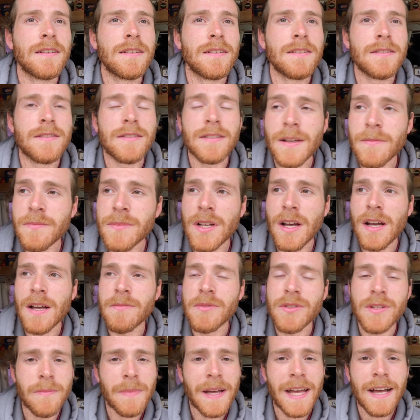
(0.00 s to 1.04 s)
sometimes,
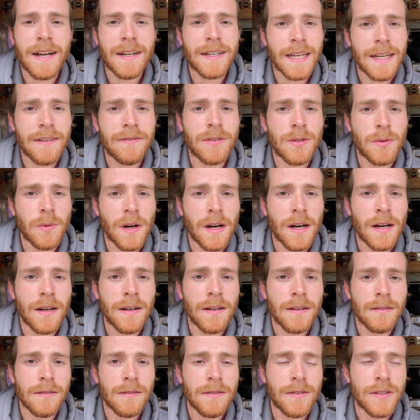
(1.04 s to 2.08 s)
no matter how careful you are,
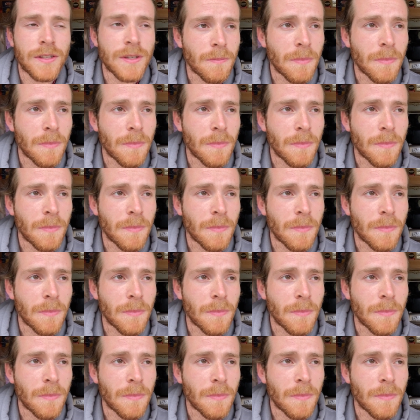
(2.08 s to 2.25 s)
you